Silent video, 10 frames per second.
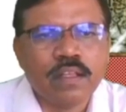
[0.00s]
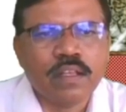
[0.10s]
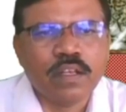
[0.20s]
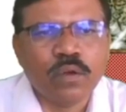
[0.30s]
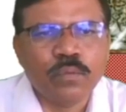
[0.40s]

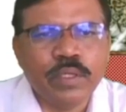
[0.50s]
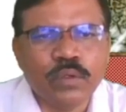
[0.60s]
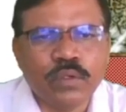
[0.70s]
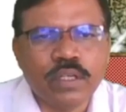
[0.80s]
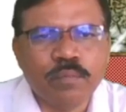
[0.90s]
Now we
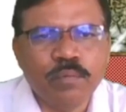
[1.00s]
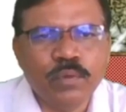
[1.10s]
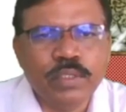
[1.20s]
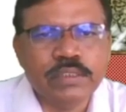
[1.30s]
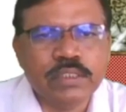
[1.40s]
know
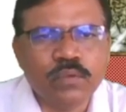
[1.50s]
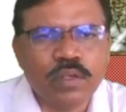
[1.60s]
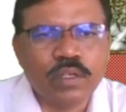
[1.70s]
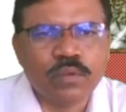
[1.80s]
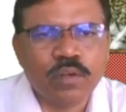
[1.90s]
W is
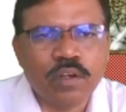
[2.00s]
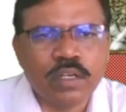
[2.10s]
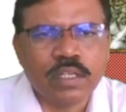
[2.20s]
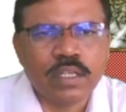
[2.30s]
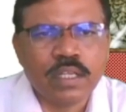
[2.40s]
equal to
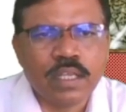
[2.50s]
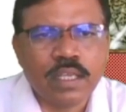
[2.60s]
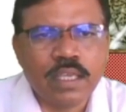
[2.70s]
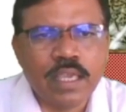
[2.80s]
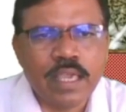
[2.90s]
what?
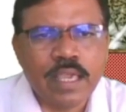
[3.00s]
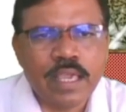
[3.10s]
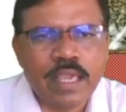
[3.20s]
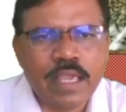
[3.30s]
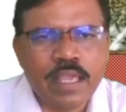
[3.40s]

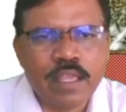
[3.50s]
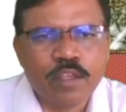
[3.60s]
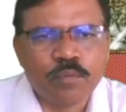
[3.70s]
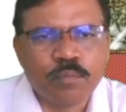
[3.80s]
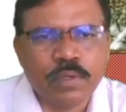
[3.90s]
A
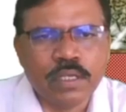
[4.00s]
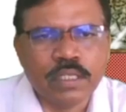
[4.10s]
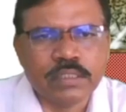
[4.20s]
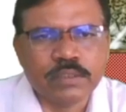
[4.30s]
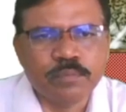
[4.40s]

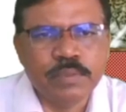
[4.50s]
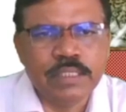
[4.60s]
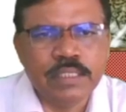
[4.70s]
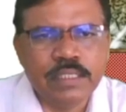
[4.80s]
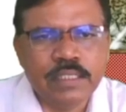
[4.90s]
plus
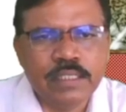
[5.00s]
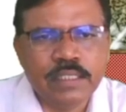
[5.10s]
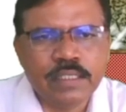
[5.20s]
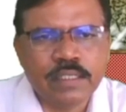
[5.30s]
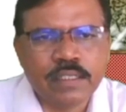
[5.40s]
B